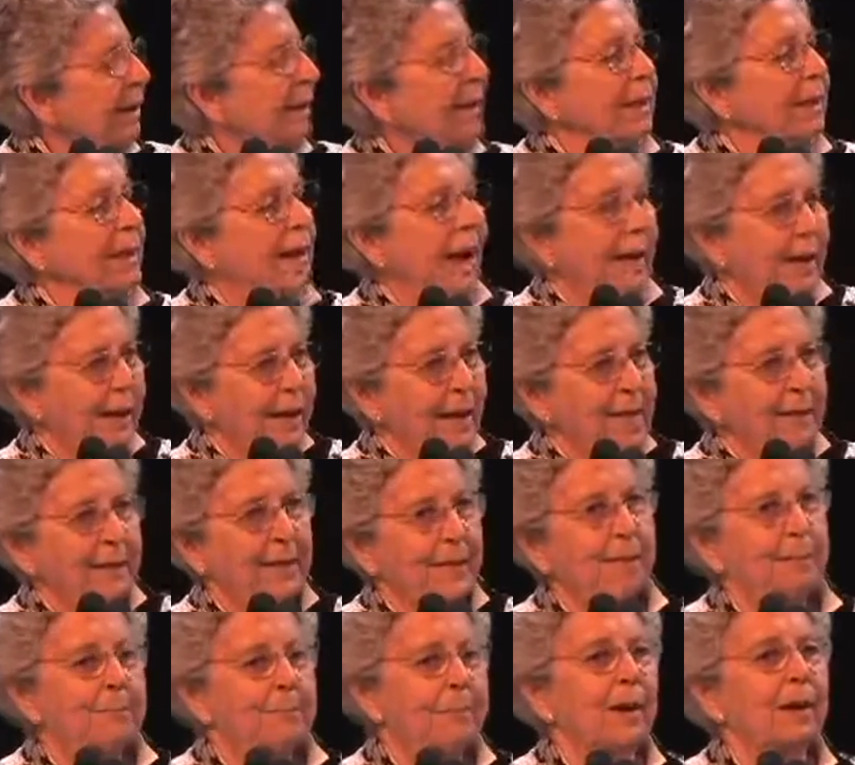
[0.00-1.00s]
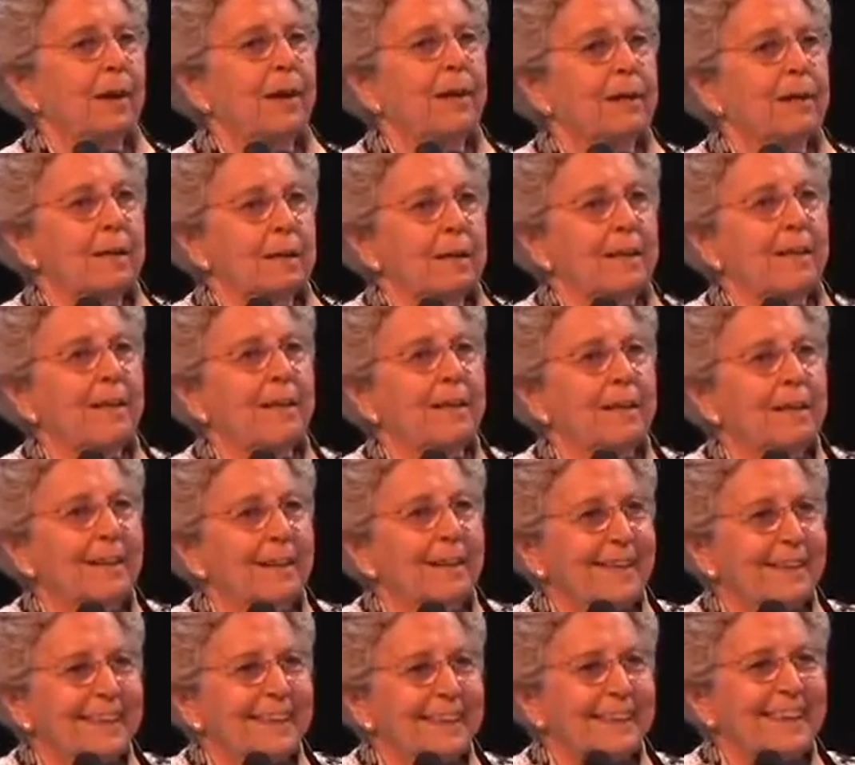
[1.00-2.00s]
Yeah. What are the
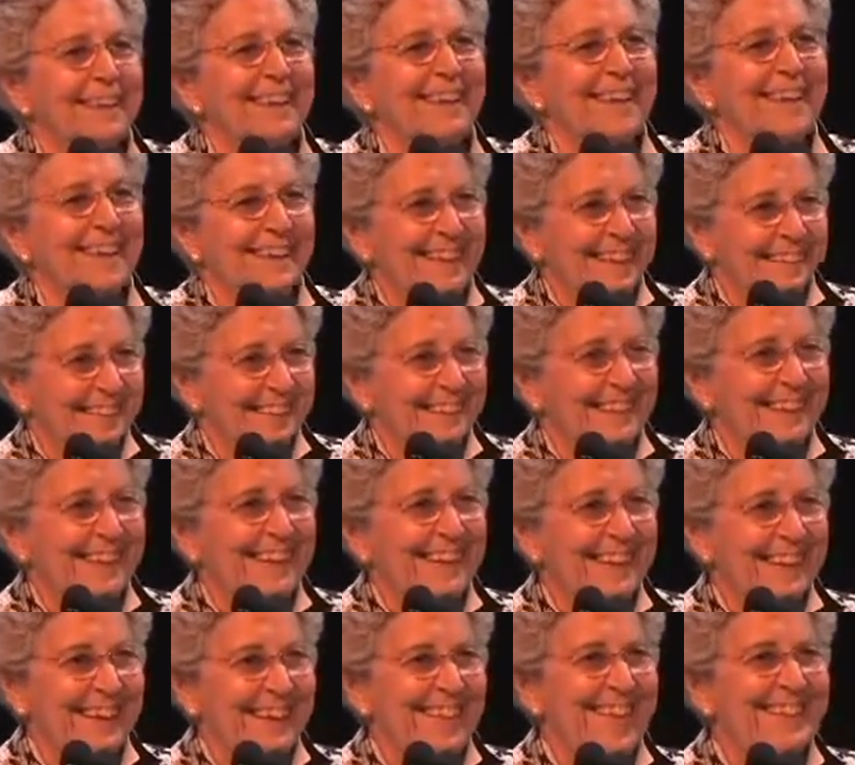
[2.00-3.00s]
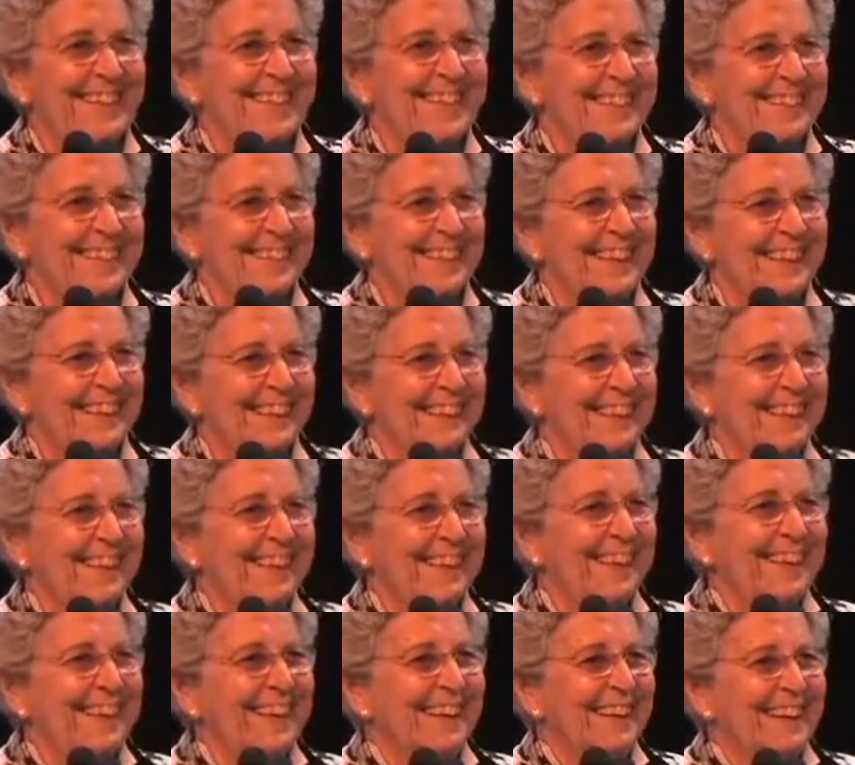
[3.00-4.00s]
long-term impacts of
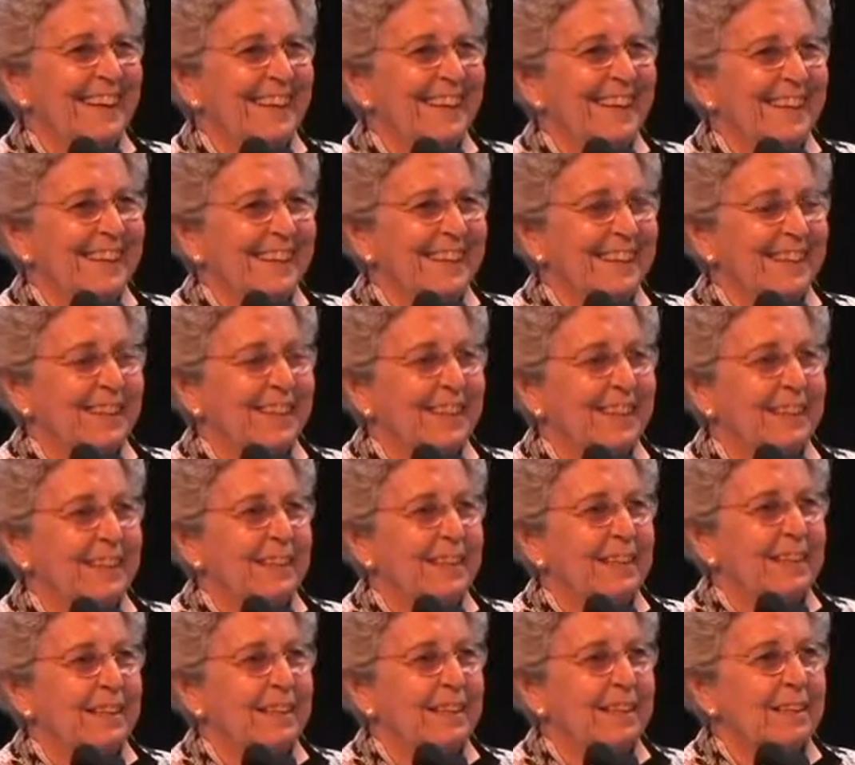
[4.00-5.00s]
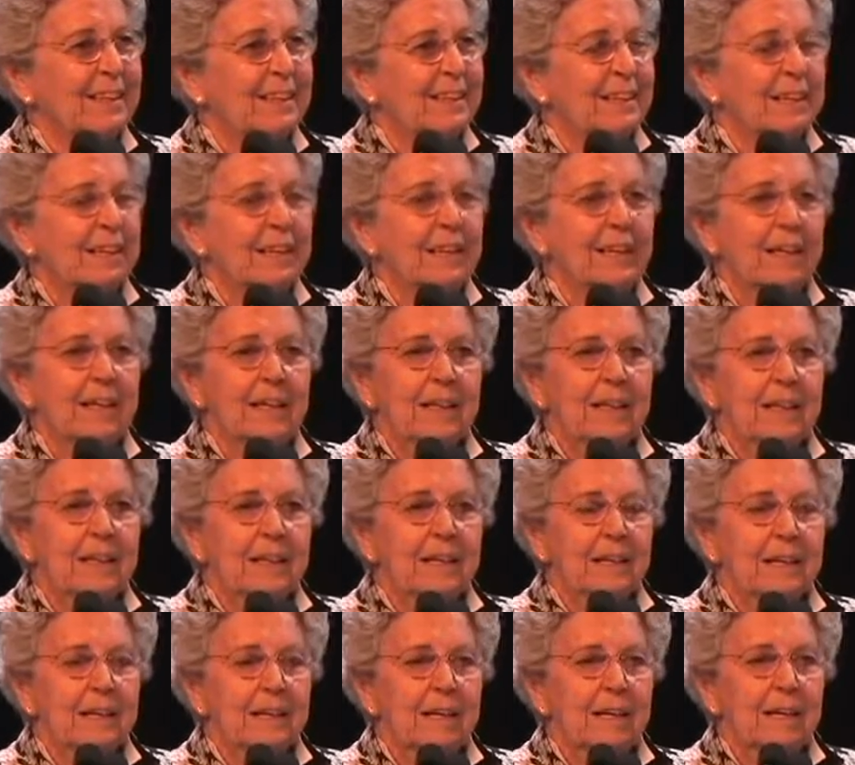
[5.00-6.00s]
of this type of public
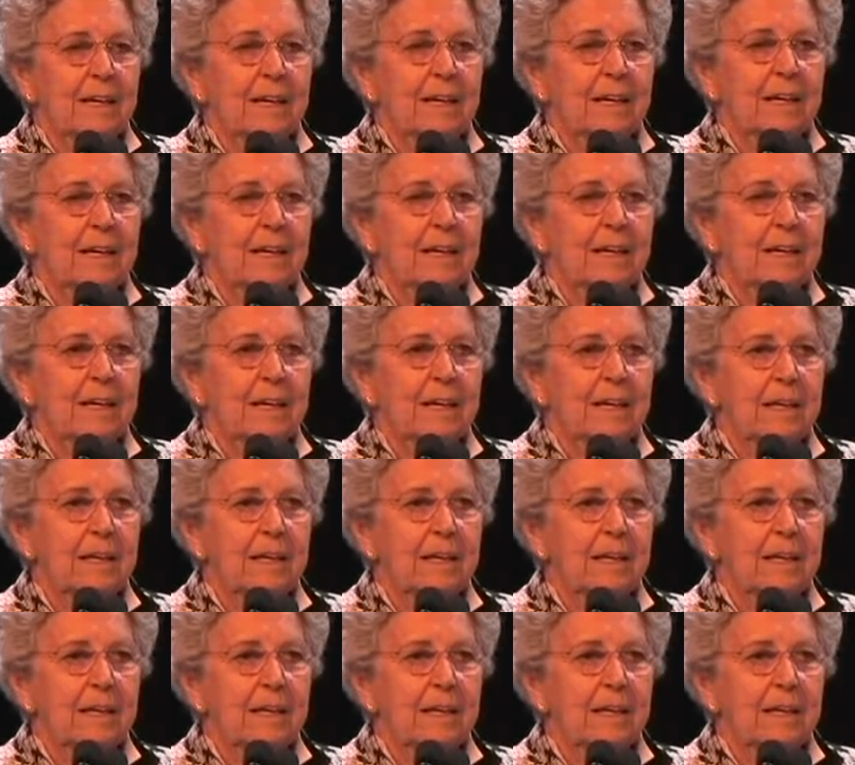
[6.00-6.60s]
characterization?